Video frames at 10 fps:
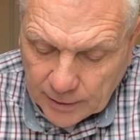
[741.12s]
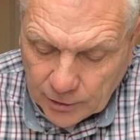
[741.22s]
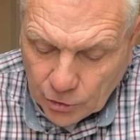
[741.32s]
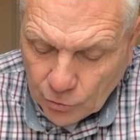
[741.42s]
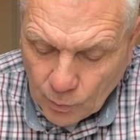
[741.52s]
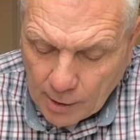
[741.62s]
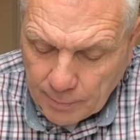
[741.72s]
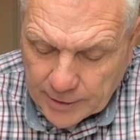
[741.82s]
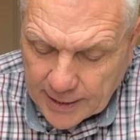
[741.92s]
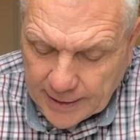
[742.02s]
you could well
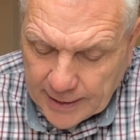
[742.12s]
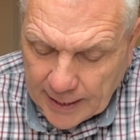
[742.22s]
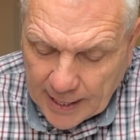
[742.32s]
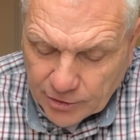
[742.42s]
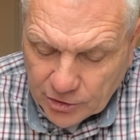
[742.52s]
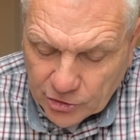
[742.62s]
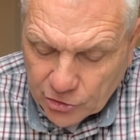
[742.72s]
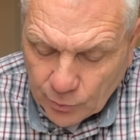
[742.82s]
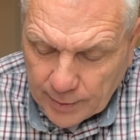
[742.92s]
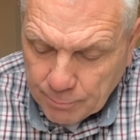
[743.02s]
be taking lessons
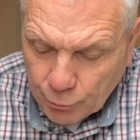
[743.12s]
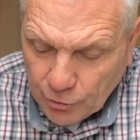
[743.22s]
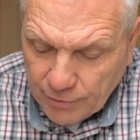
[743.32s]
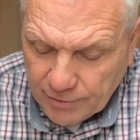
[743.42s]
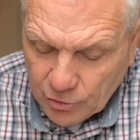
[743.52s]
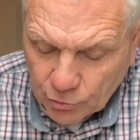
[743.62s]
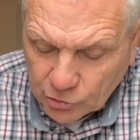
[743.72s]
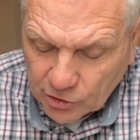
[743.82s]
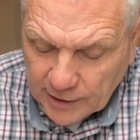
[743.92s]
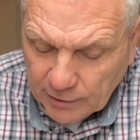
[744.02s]
to improve your
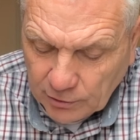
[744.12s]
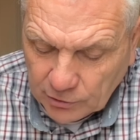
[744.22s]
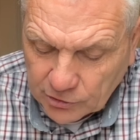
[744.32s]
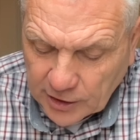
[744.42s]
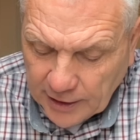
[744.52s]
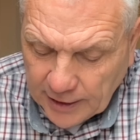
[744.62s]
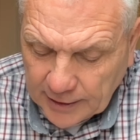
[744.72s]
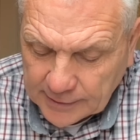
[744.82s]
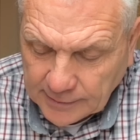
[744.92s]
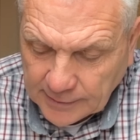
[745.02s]
skills here